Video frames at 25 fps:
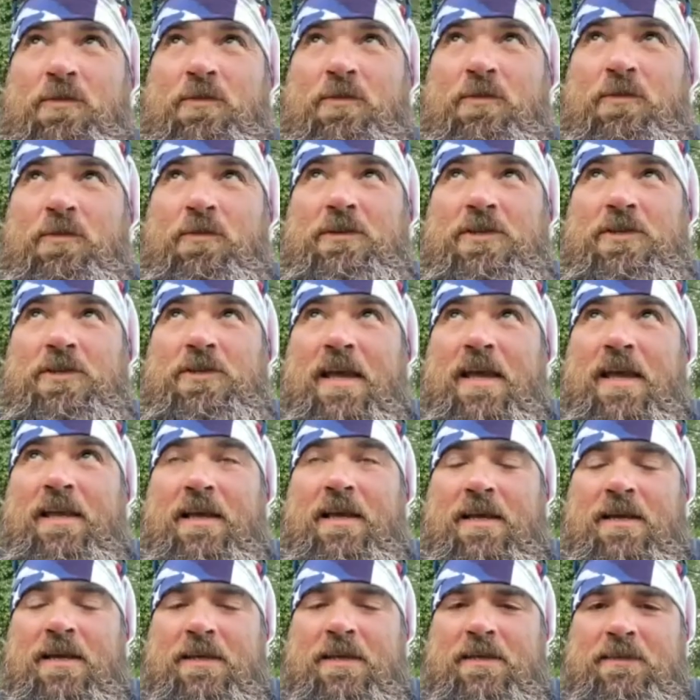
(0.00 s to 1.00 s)
of July
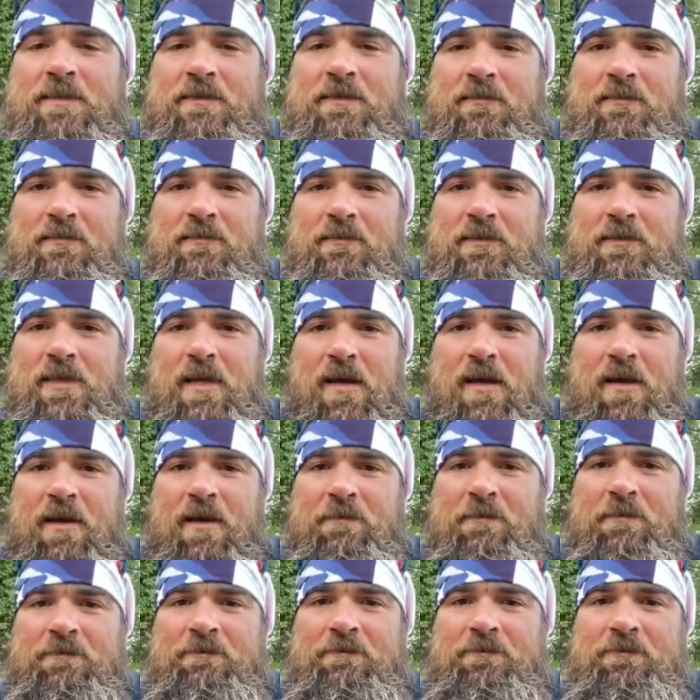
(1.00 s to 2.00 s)
kind of
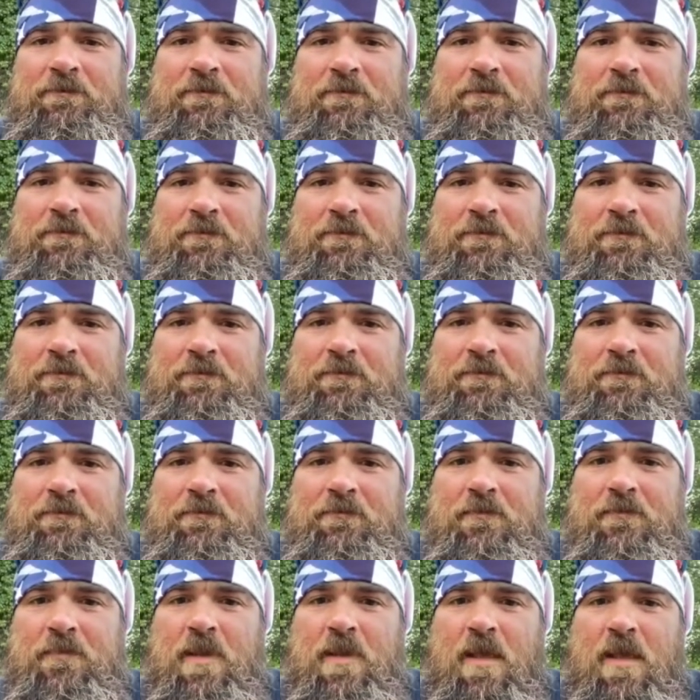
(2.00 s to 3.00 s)
time.
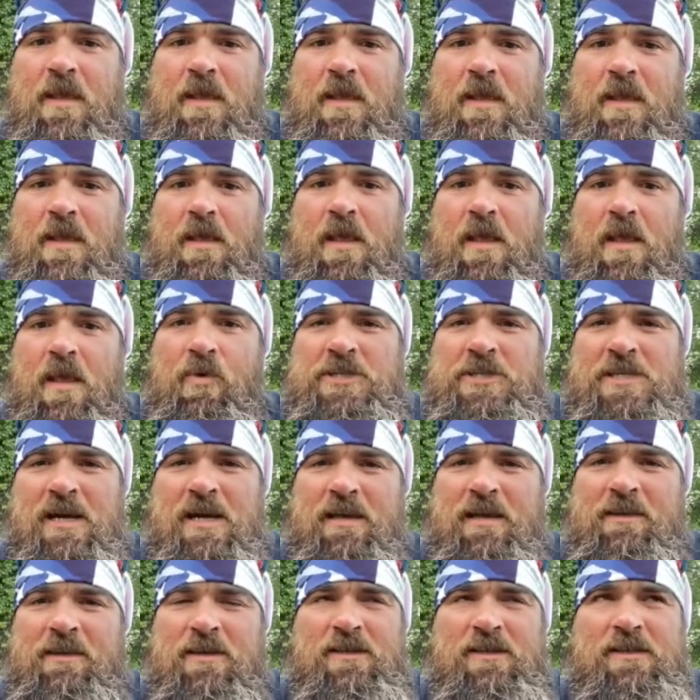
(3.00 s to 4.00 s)
Which
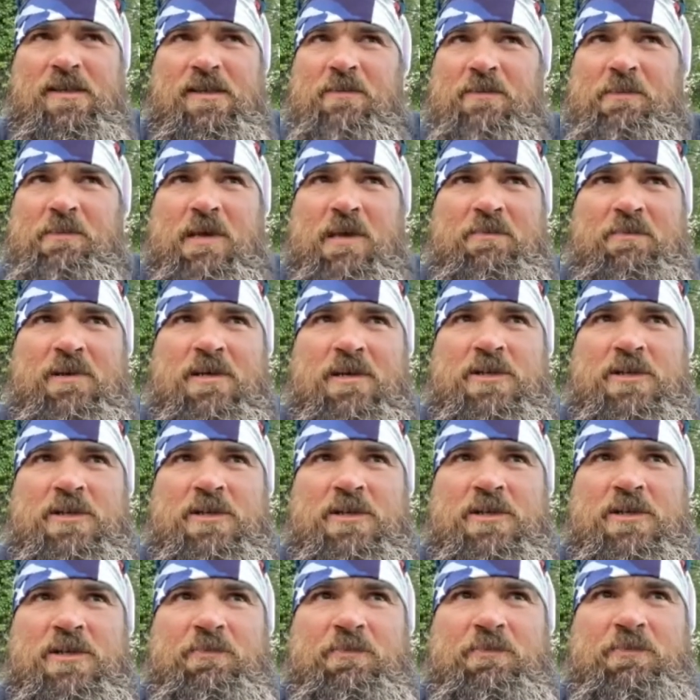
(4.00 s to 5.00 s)
there's going to be a bunch of
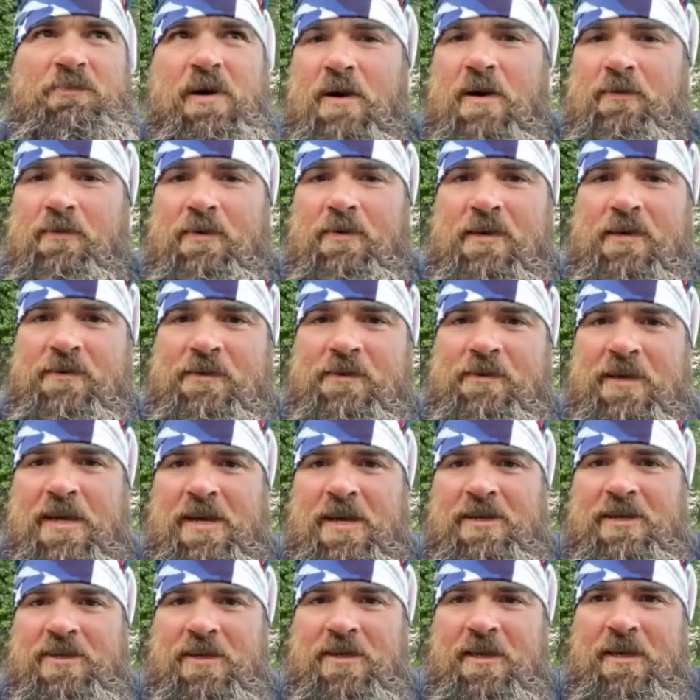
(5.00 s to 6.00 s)
people out
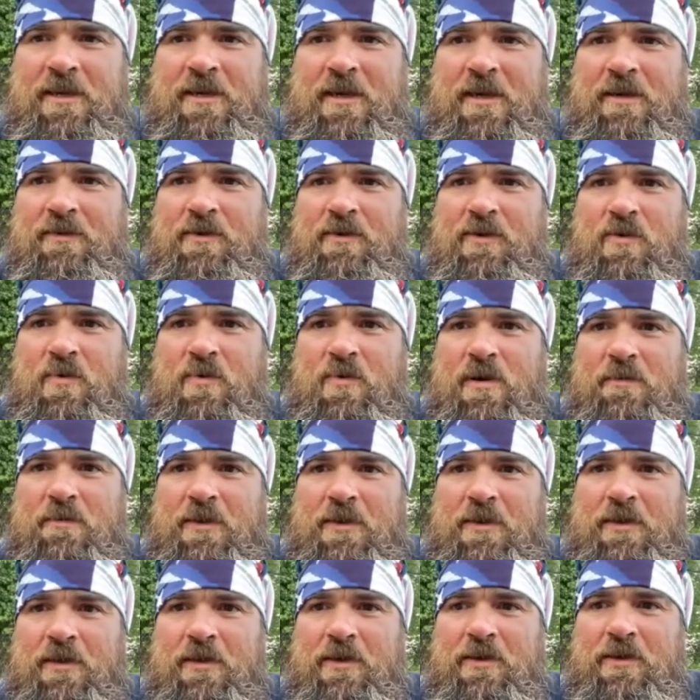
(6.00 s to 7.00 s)
recreationing. I don't know where I'm
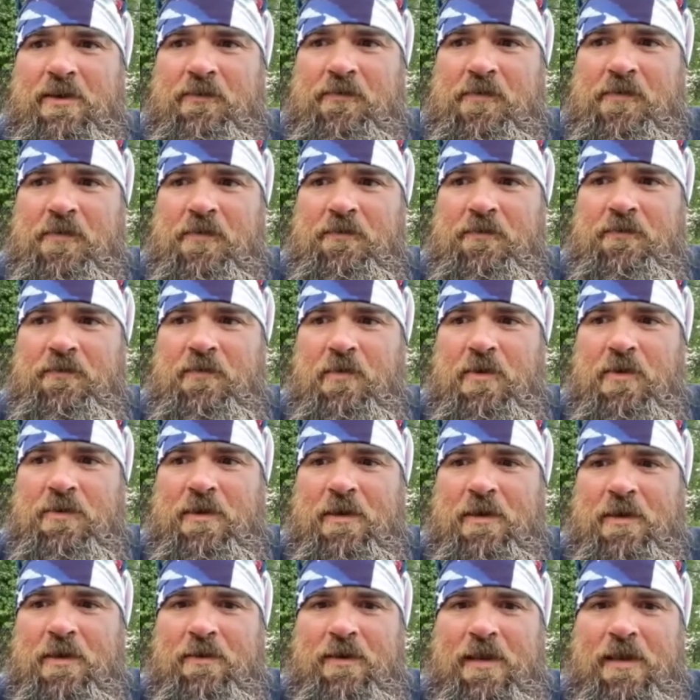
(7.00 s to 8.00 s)
going to go for the 4th.
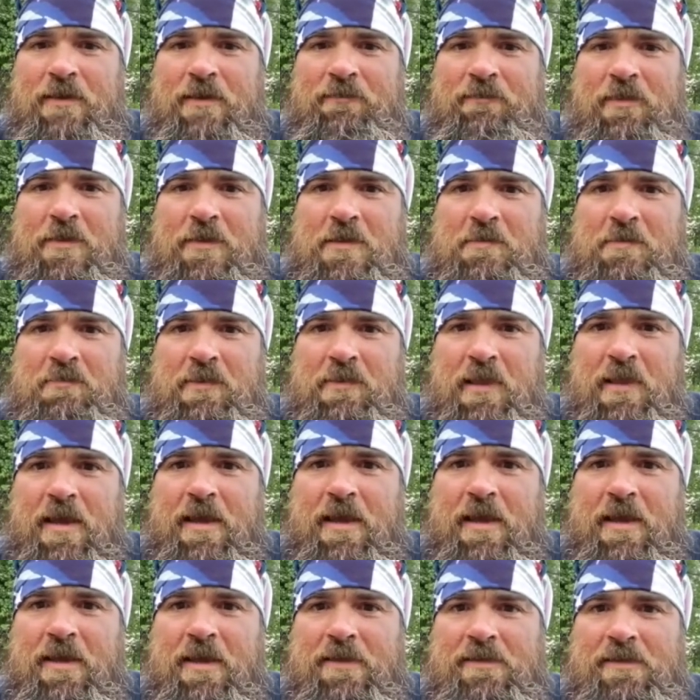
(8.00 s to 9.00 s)
I don't have nothing
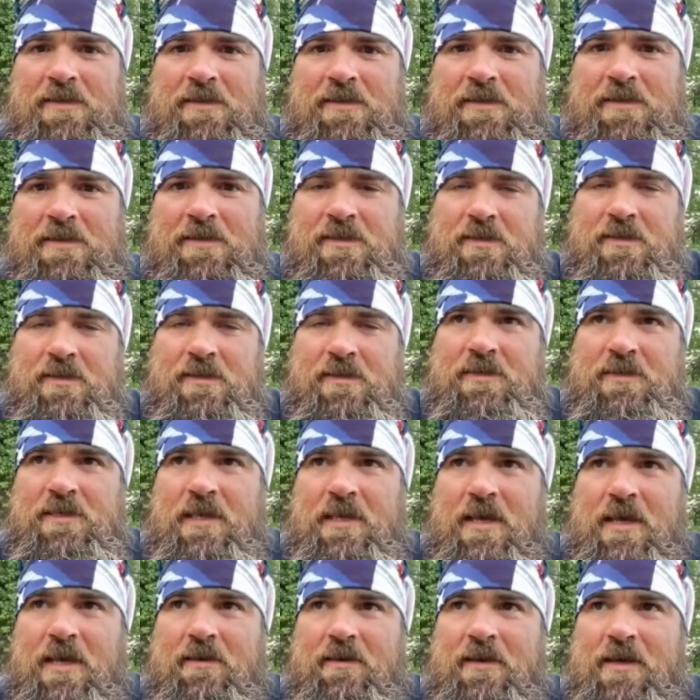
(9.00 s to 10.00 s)
planned, so we'll see
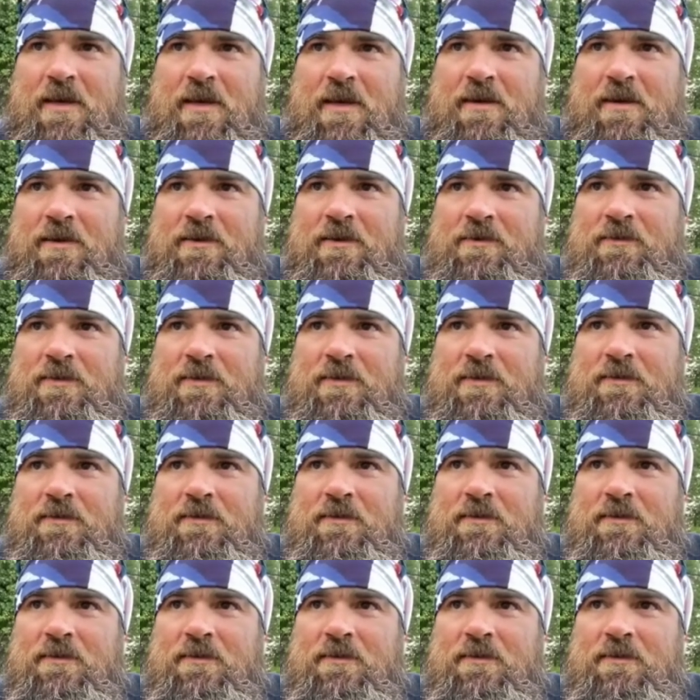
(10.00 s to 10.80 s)
how it goes.